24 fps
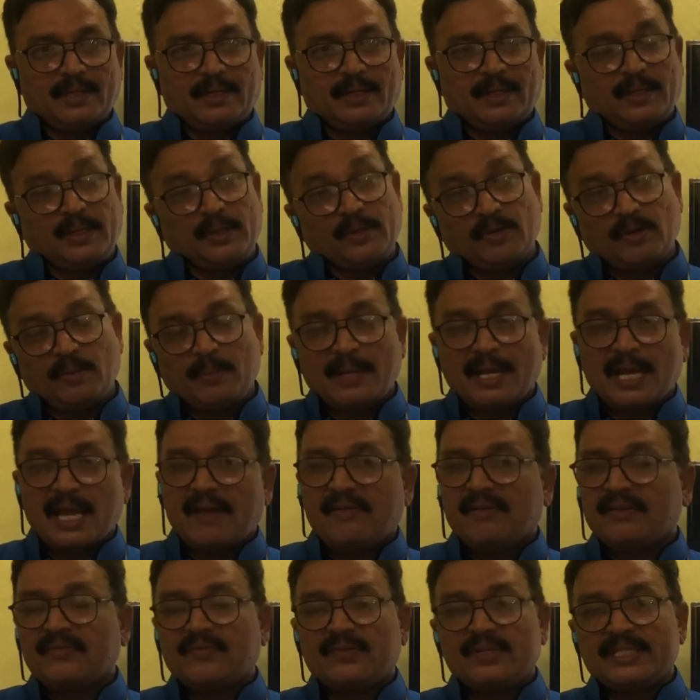You will be
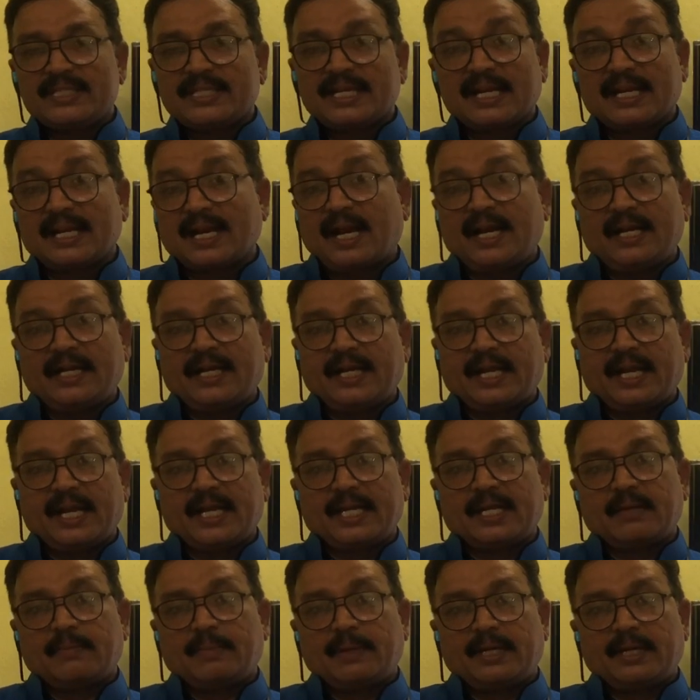having physical
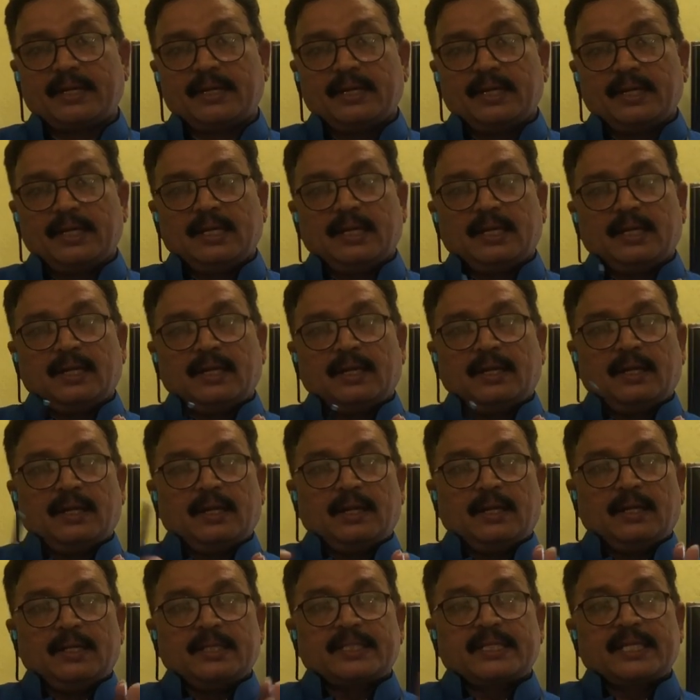contact, but
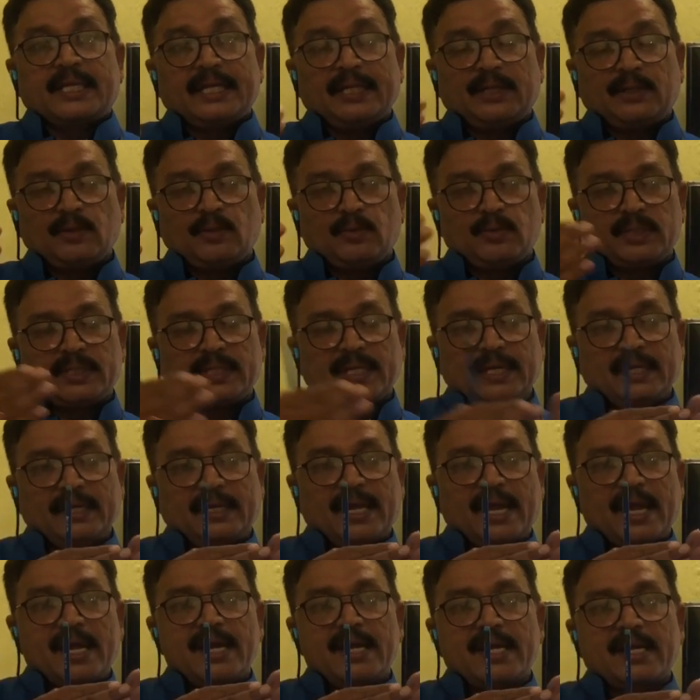skin to skin
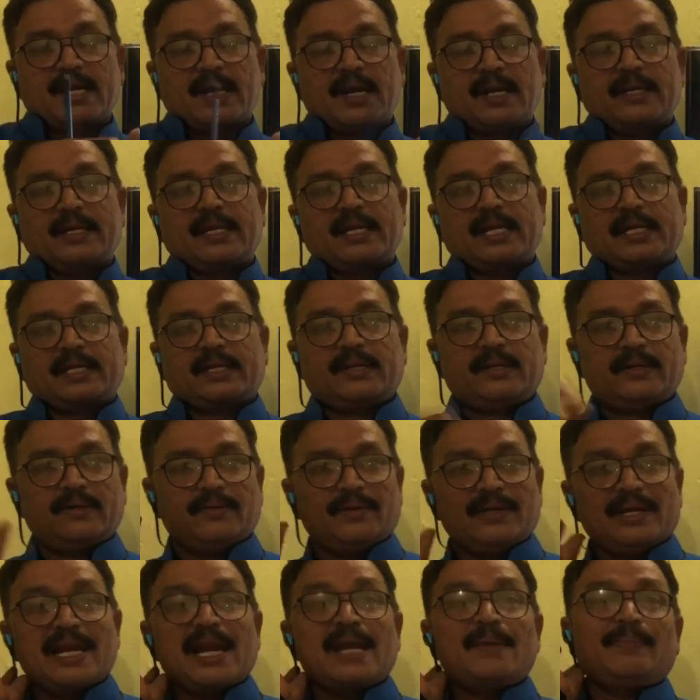direct contact will
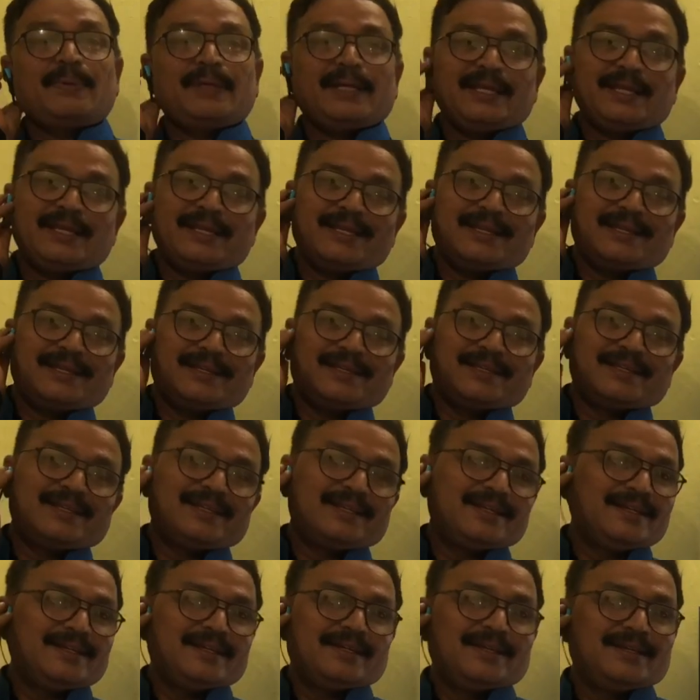not be
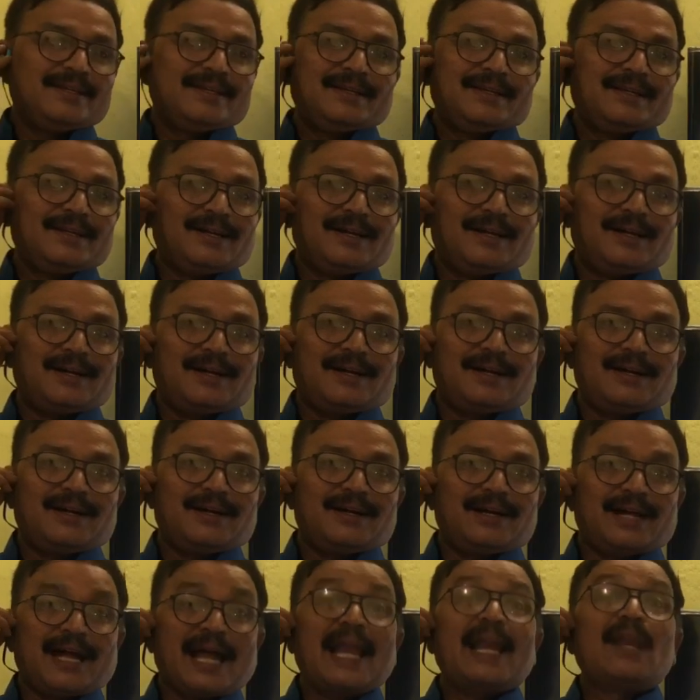
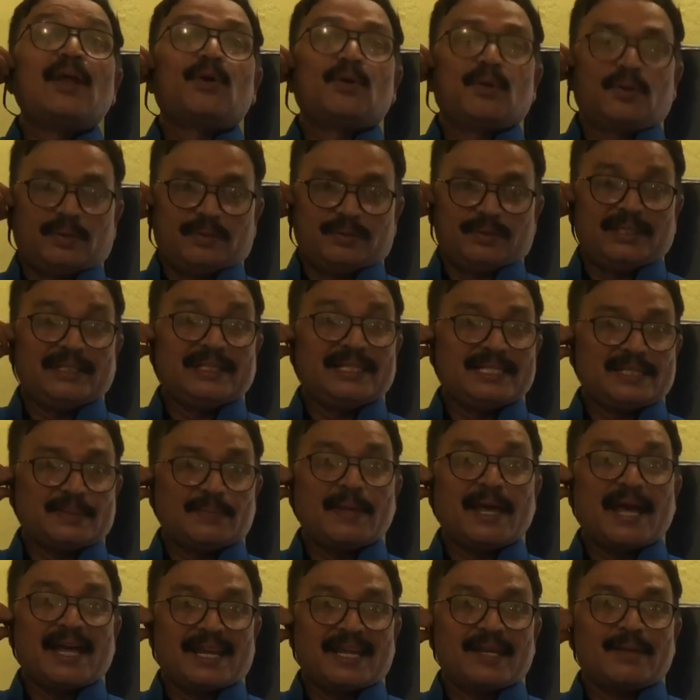allowed in this
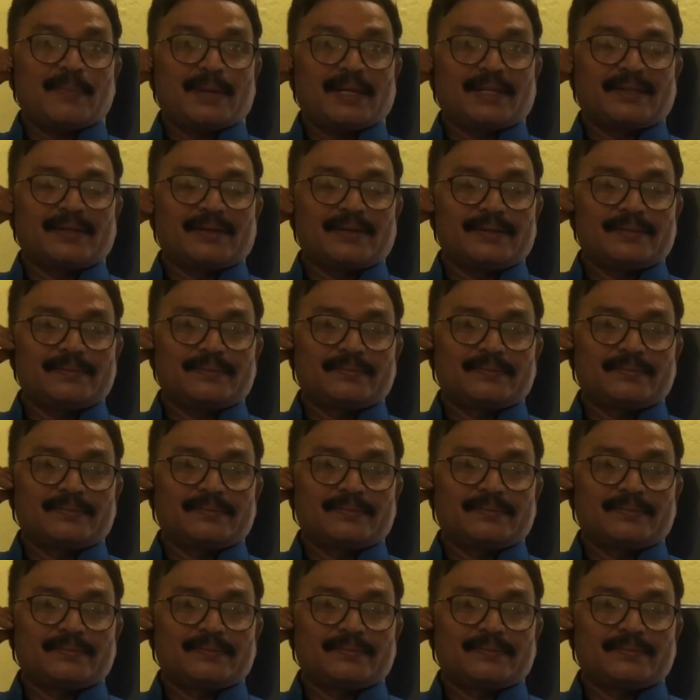barrier method.